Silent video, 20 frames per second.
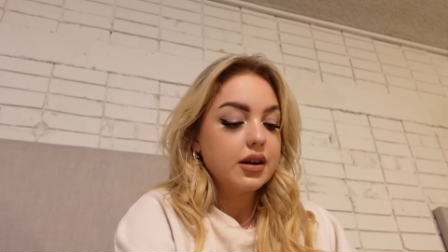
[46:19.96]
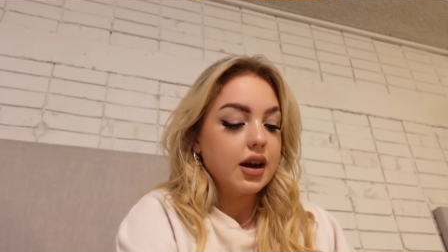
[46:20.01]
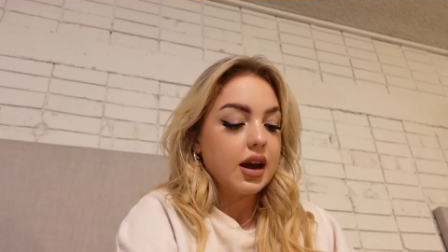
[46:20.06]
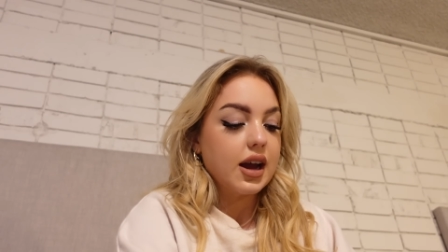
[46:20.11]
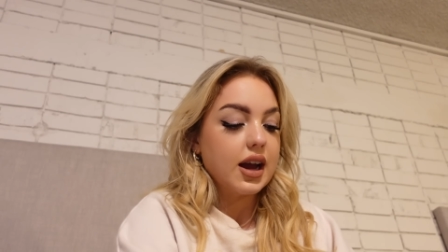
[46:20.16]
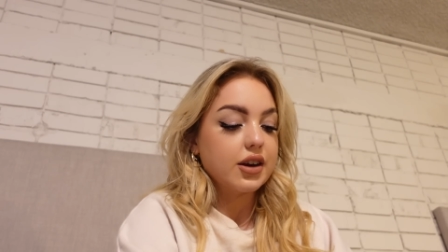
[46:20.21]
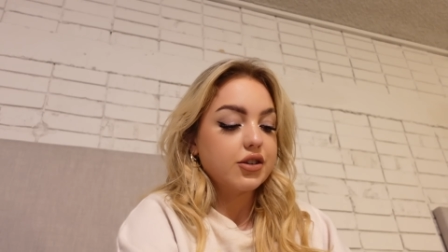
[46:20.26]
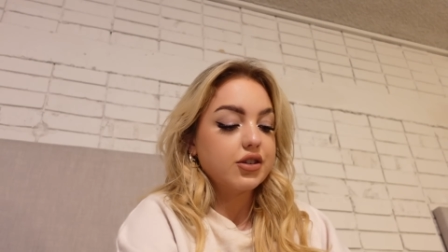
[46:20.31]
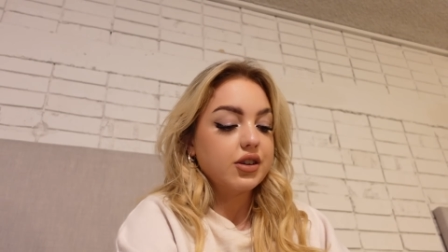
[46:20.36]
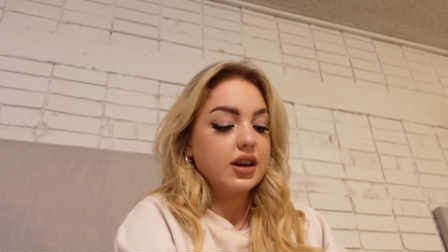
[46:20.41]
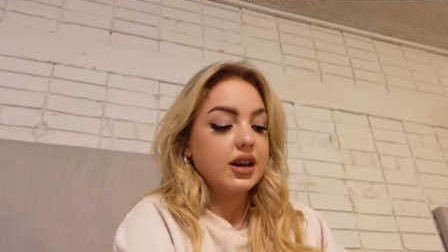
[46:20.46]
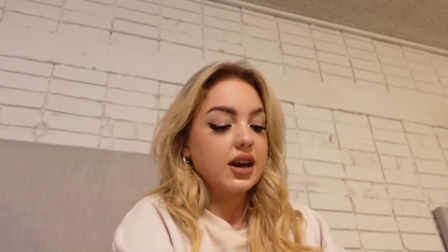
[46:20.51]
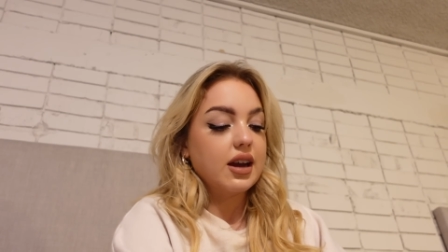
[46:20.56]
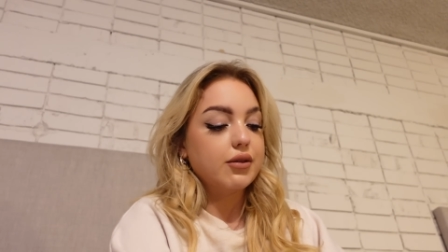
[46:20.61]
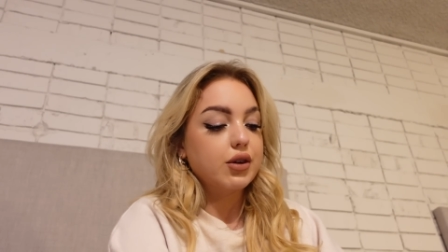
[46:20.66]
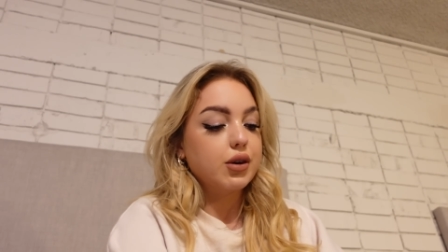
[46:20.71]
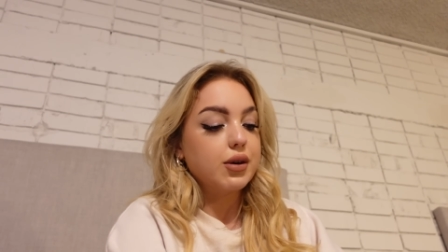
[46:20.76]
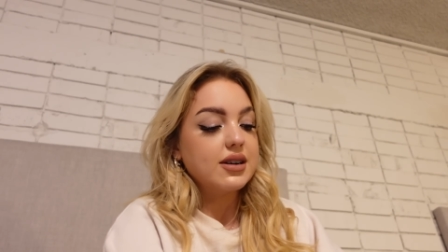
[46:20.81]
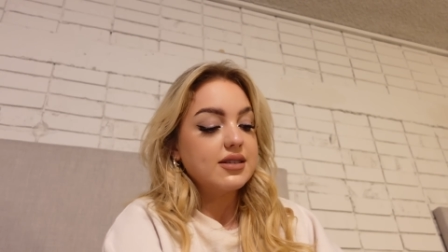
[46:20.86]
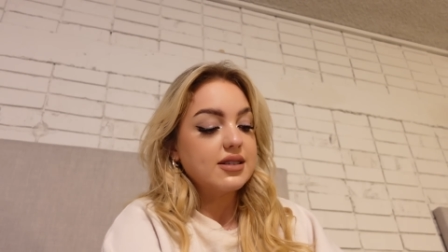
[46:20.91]
i actually
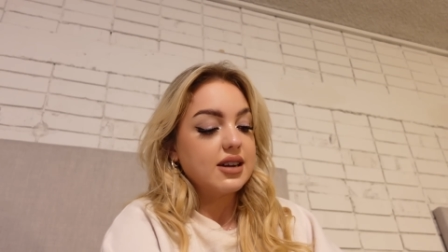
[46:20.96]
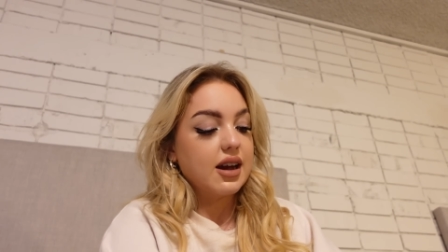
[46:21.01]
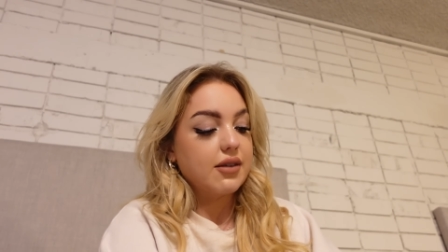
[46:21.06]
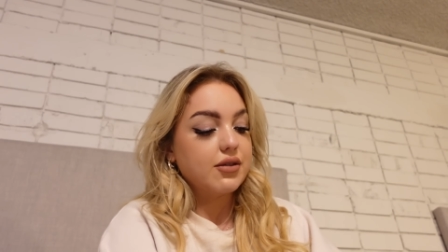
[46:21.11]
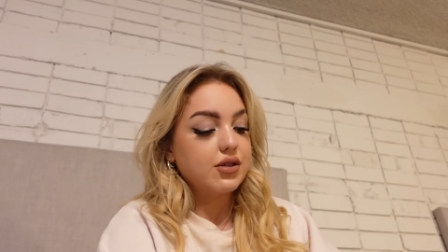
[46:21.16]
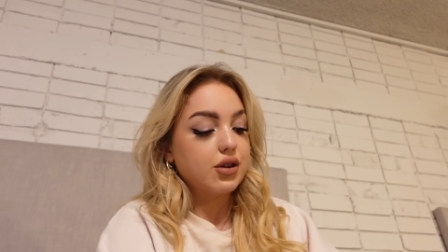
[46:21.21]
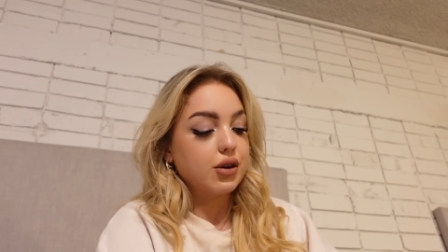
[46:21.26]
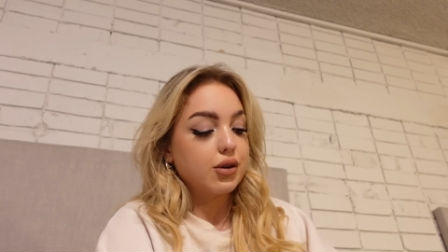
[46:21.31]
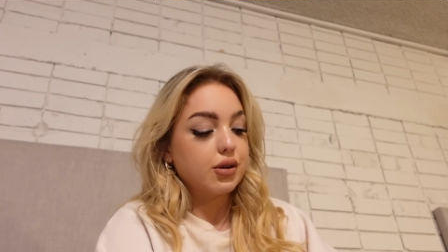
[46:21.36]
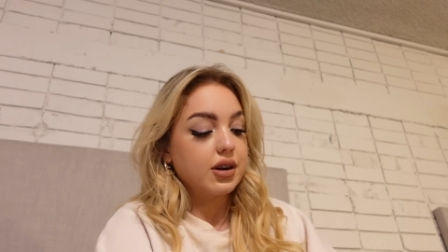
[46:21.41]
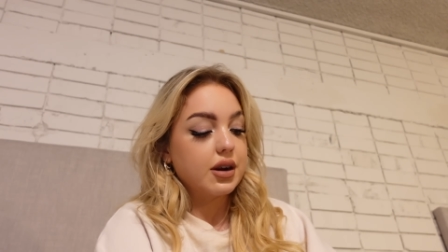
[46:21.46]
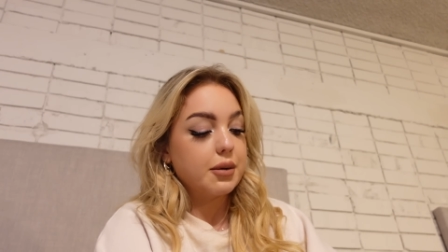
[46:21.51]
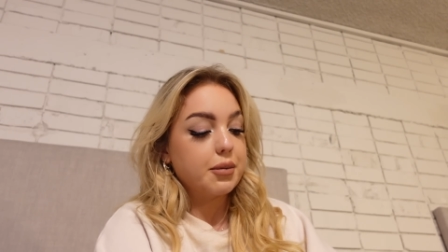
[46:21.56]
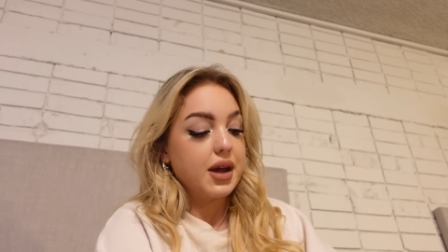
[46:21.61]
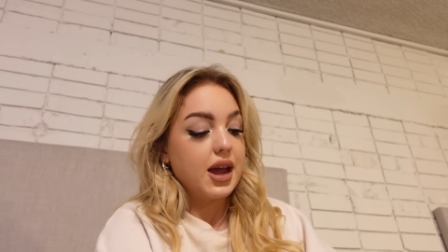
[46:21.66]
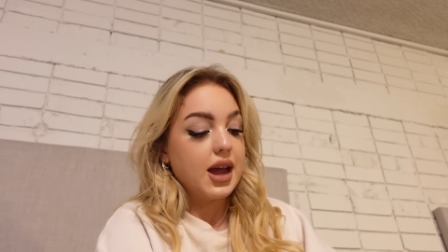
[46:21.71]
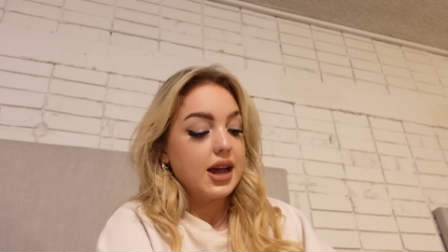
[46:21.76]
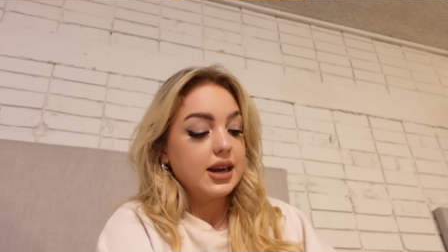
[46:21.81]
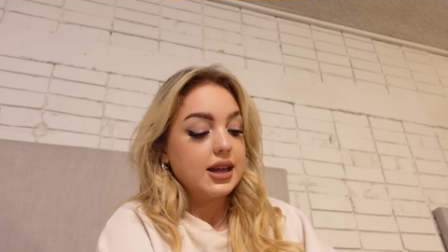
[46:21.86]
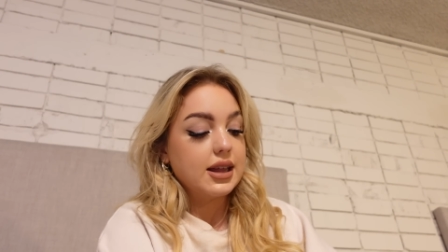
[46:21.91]
have no idea i haven't totaled up
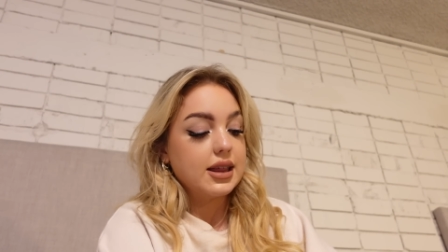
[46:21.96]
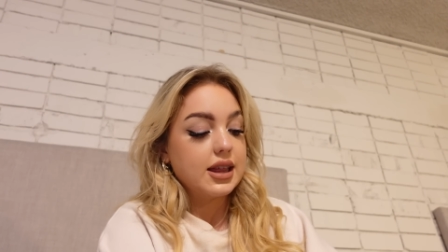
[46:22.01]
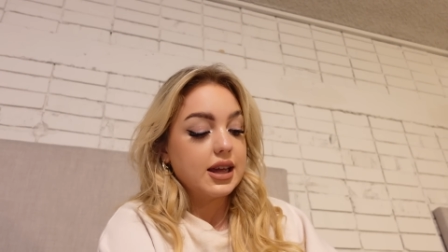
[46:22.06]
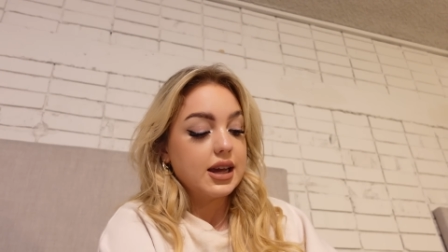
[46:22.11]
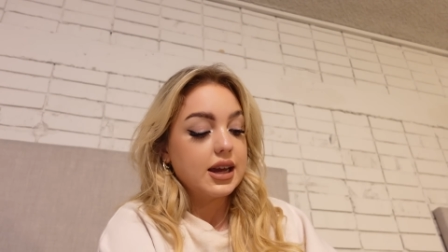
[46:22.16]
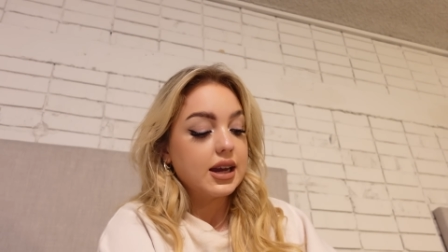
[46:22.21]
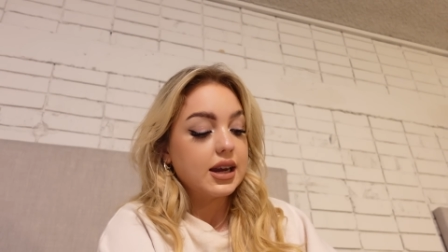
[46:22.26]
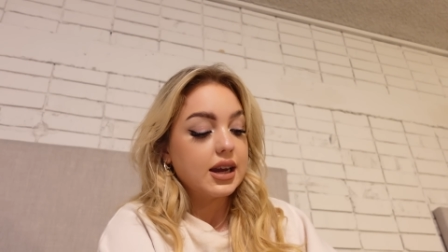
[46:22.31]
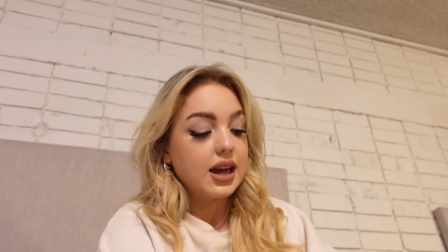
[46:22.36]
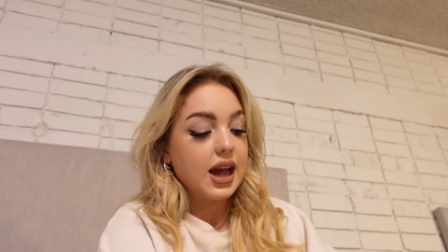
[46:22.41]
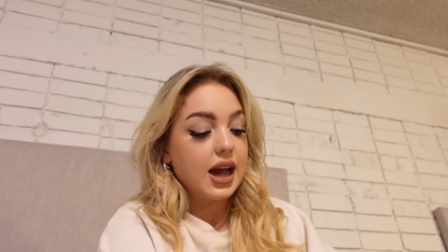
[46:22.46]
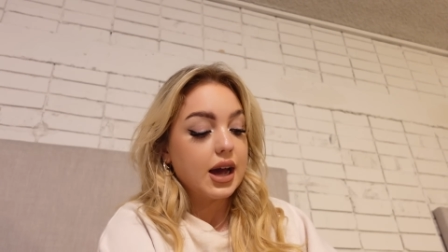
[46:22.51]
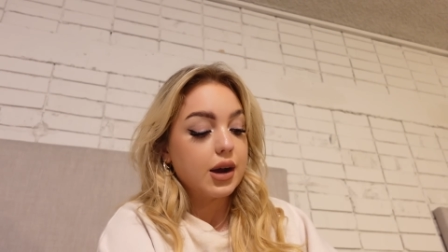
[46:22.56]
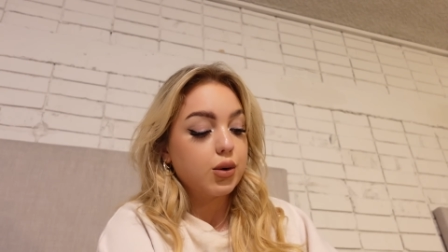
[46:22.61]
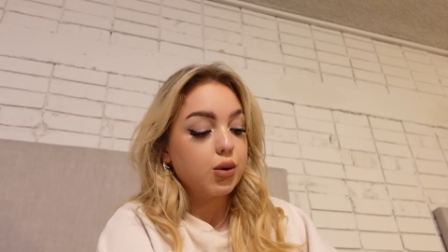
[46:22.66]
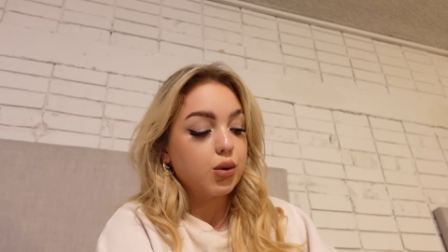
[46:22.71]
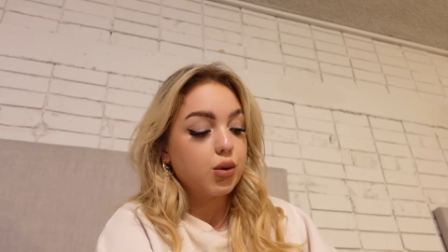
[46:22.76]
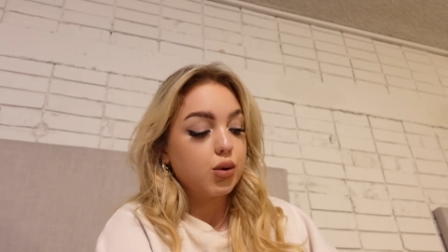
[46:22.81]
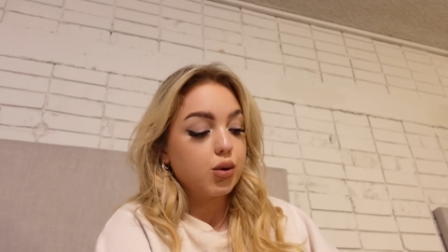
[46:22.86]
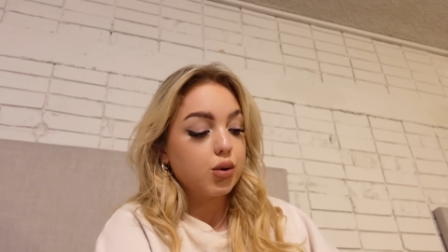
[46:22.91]
anything
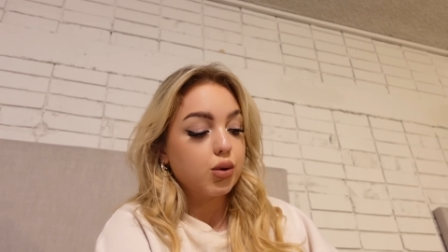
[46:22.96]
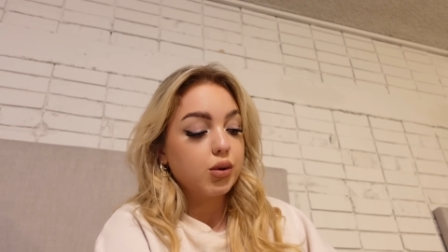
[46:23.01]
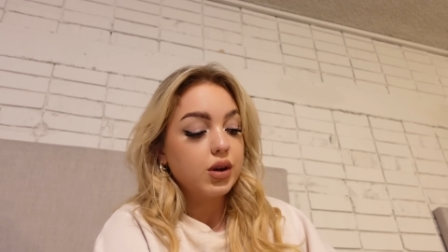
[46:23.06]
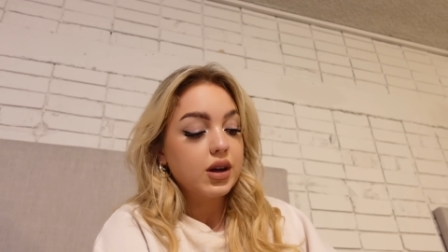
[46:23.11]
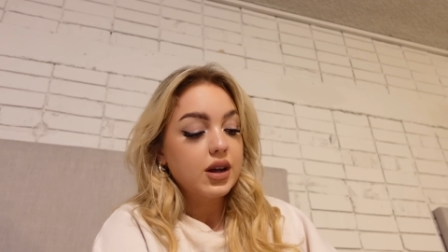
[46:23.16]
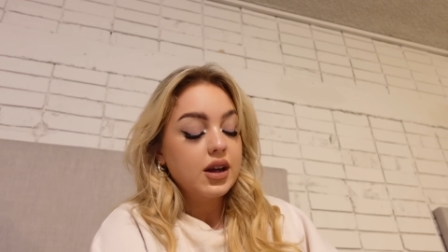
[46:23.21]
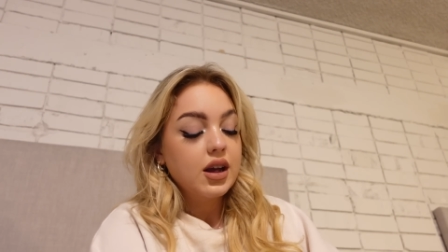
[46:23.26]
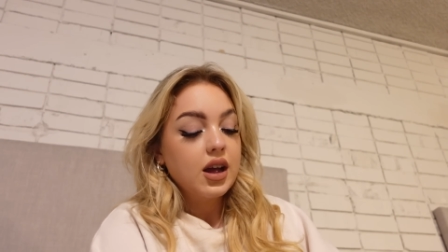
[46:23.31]
at all